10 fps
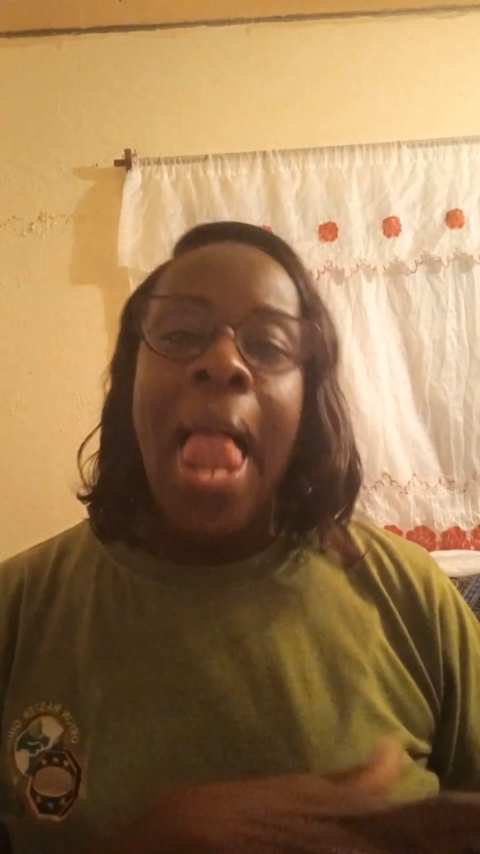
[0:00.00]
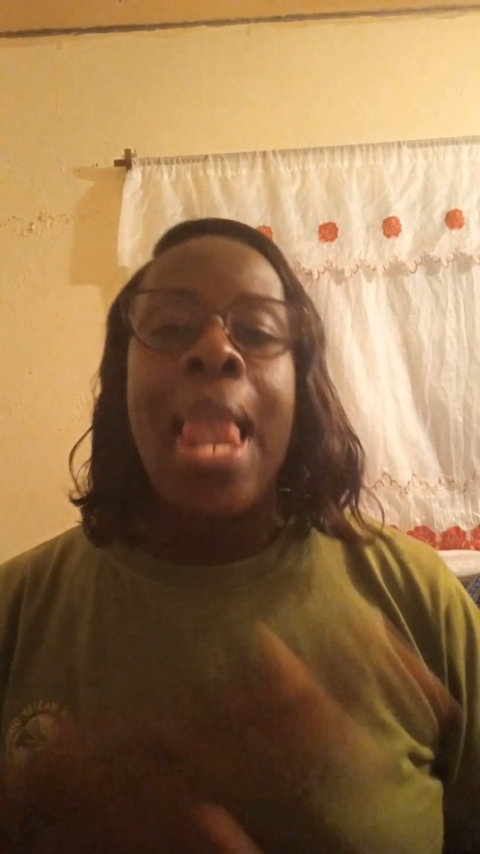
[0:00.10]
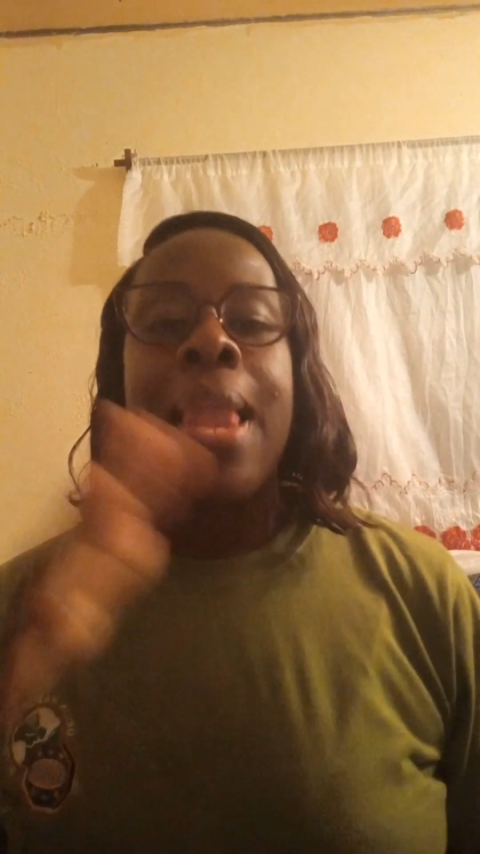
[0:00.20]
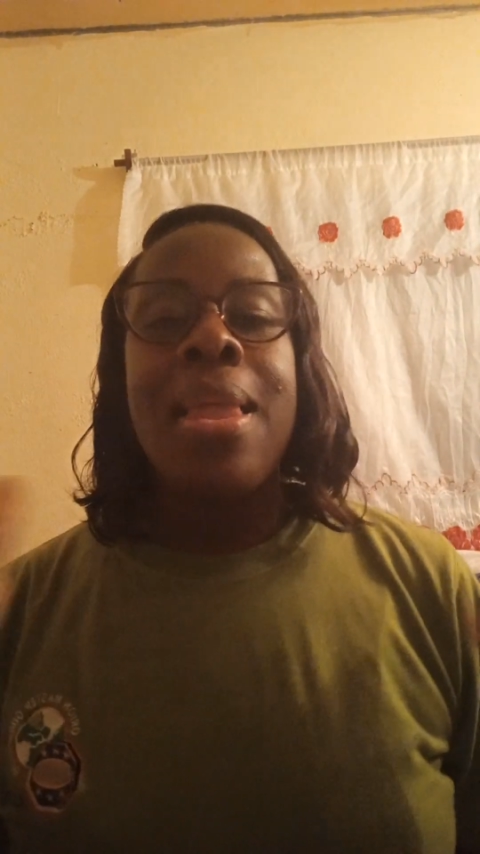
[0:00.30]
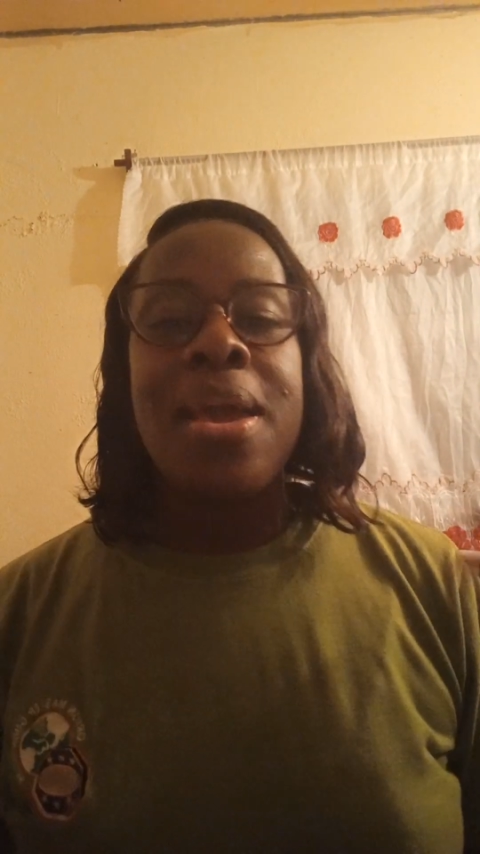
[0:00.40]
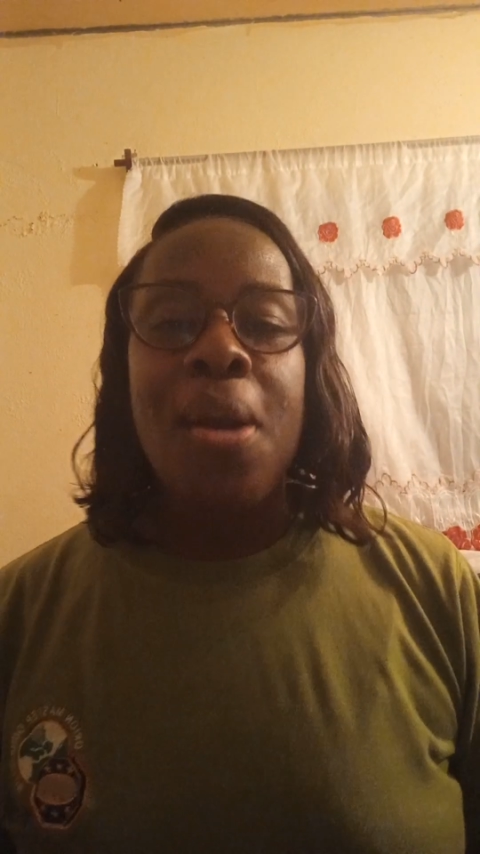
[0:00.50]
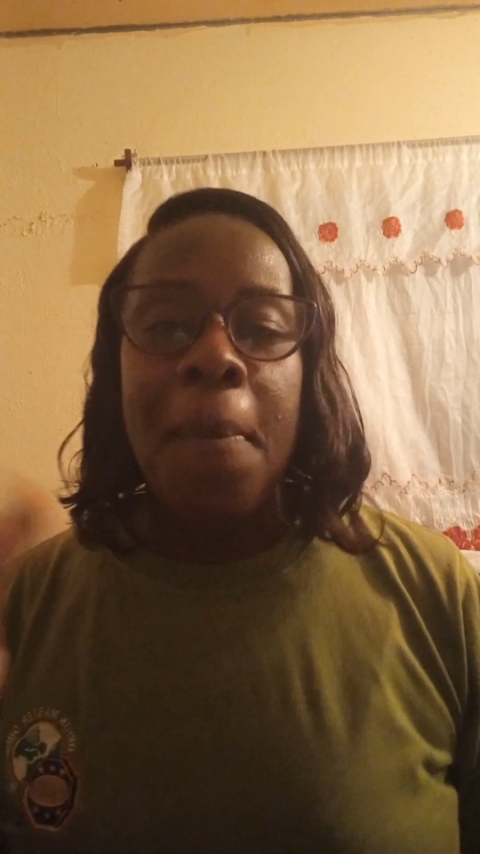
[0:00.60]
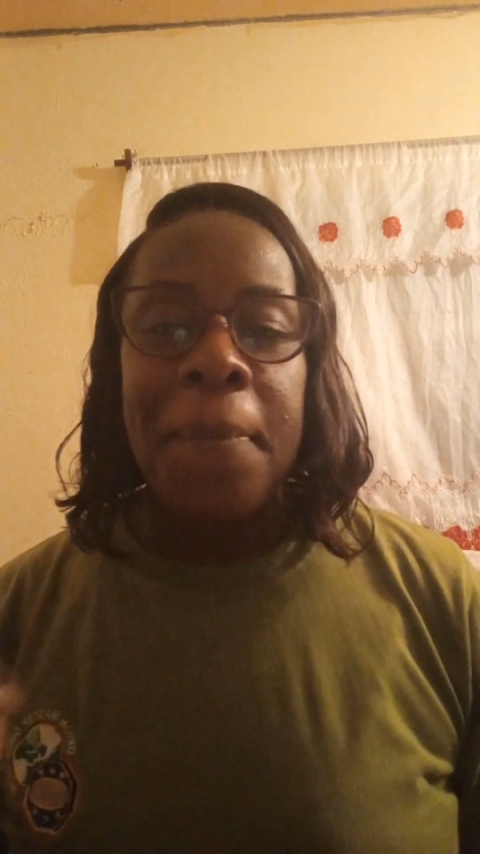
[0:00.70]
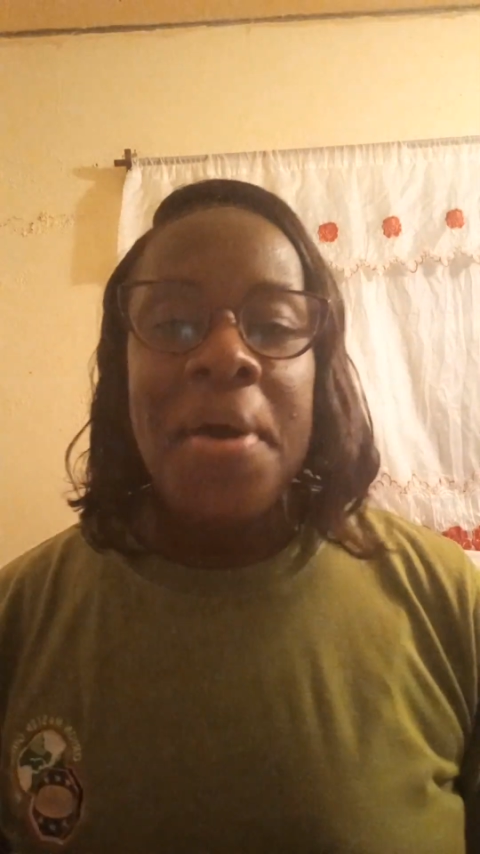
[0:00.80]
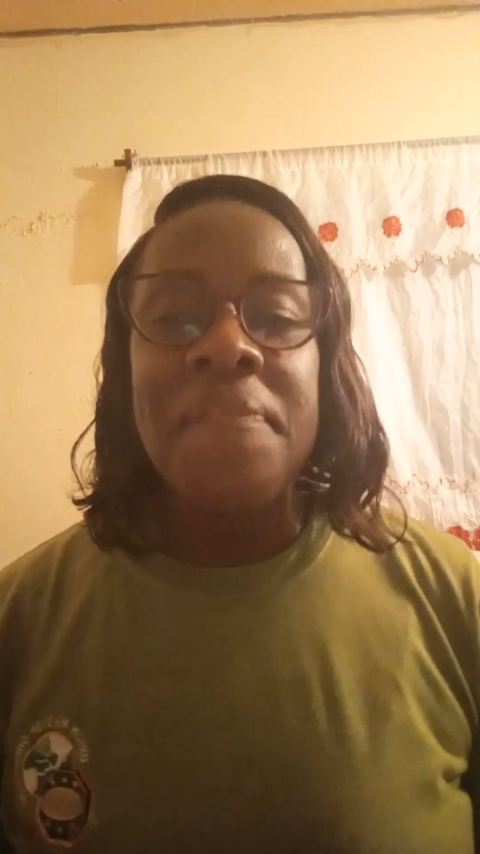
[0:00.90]
and like
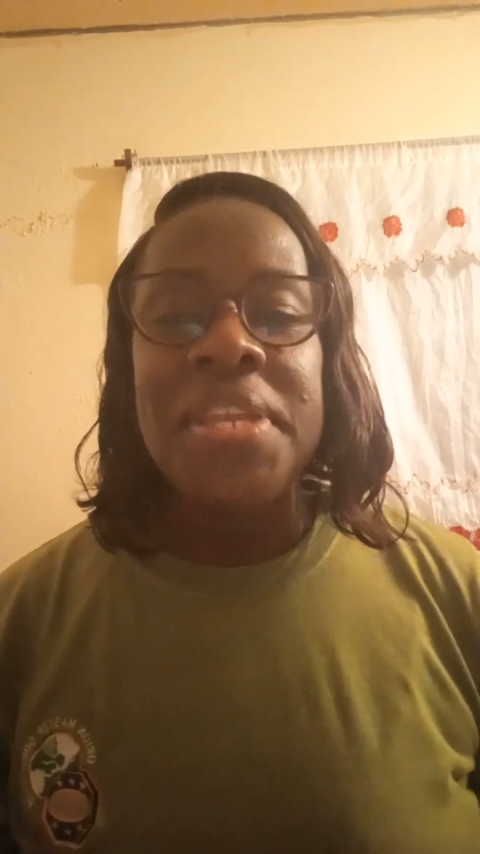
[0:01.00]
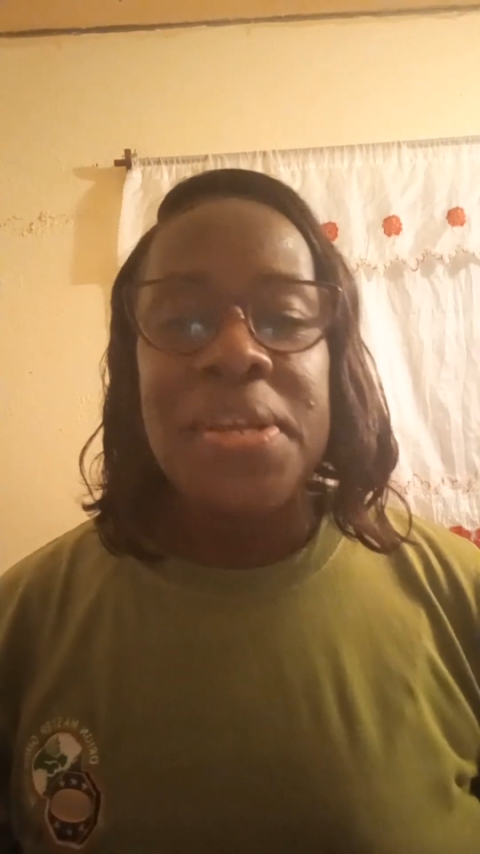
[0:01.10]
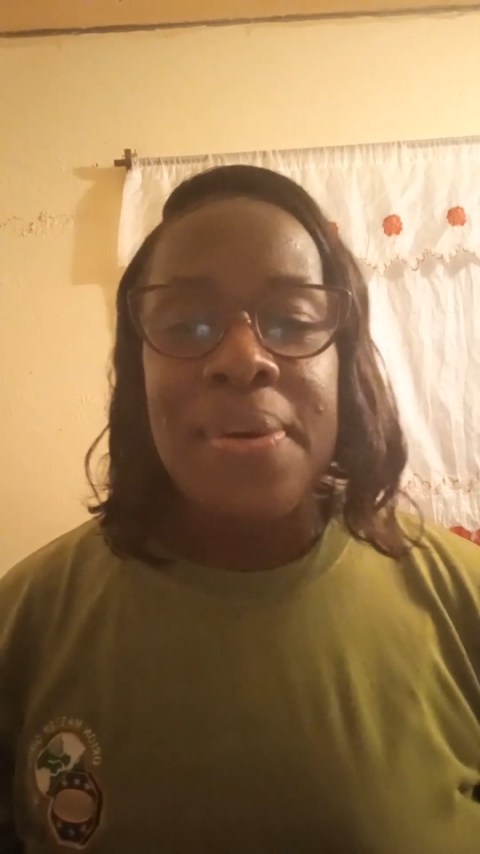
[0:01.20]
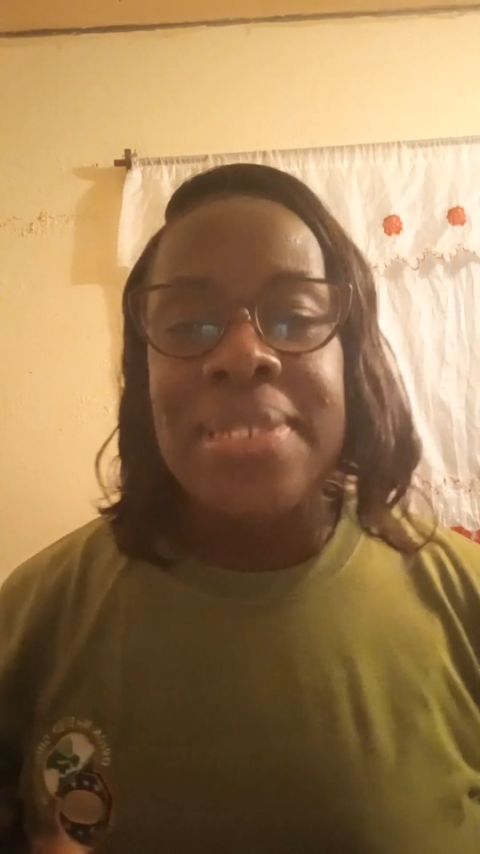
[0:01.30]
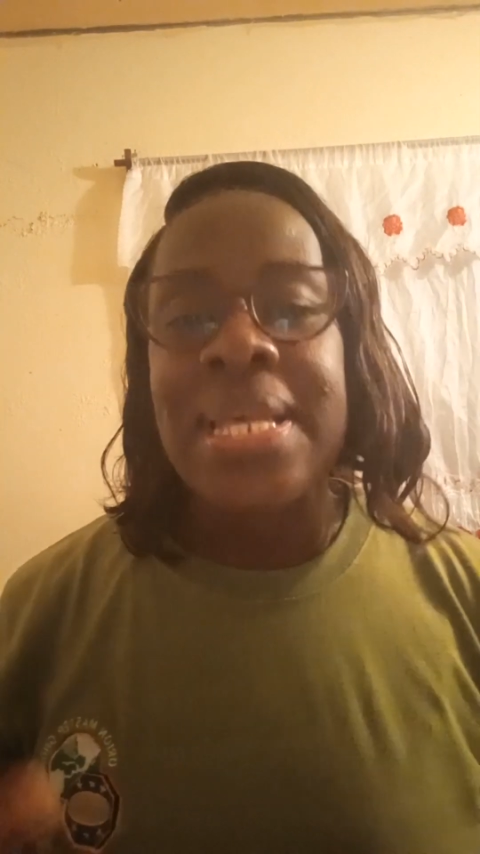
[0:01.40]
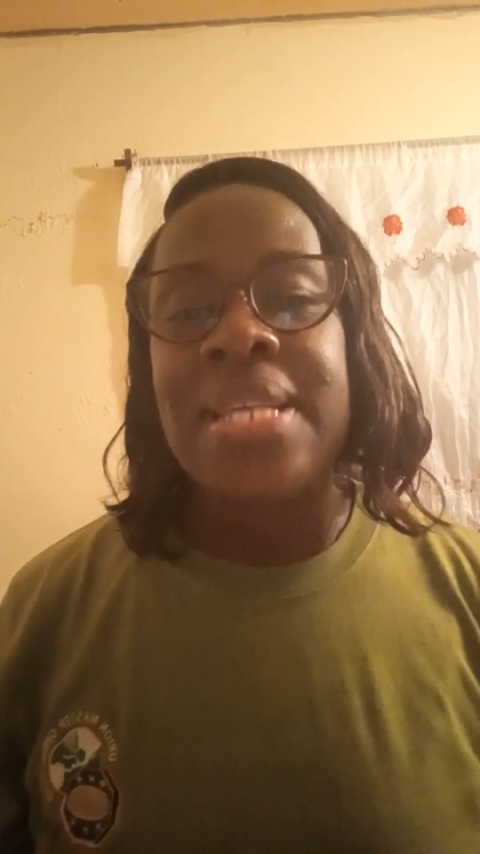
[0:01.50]
up her videos